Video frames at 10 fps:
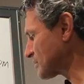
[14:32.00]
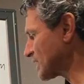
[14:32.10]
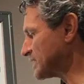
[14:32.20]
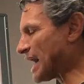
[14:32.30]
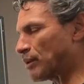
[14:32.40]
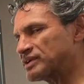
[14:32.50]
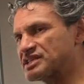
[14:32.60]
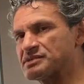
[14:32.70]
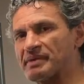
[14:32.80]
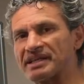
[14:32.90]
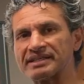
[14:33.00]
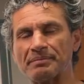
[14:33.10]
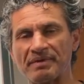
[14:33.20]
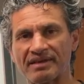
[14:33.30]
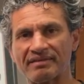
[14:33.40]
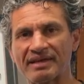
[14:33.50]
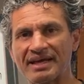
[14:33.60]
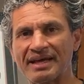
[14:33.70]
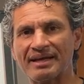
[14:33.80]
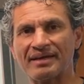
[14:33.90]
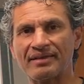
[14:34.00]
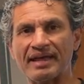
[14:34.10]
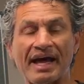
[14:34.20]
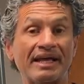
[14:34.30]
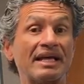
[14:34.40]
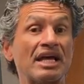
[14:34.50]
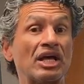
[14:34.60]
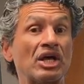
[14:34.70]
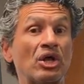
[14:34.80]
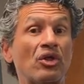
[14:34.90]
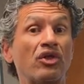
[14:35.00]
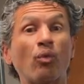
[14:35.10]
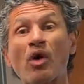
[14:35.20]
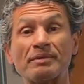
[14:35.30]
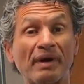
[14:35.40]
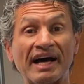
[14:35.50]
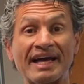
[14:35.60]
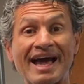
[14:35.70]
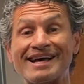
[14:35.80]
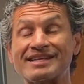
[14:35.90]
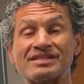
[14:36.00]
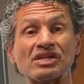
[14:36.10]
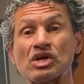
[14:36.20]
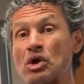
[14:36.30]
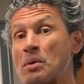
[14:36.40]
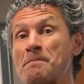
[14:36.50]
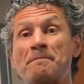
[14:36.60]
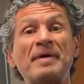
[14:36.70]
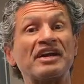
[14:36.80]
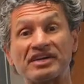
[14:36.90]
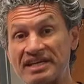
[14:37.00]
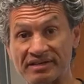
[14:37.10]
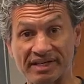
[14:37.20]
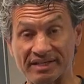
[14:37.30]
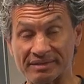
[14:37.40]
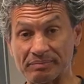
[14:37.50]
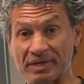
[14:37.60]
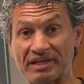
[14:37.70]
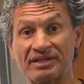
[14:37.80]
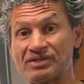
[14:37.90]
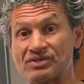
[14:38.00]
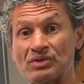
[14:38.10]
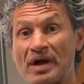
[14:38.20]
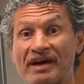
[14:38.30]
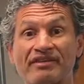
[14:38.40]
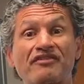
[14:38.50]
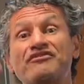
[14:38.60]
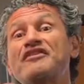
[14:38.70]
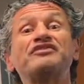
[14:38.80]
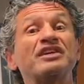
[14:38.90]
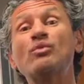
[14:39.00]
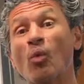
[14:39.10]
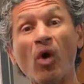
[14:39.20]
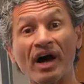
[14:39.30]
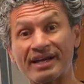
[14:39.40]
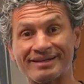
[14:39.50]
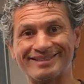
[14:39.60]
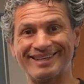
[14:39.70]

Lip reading: Now we're dispelling the myth that the one by has better gearing because you have a 51.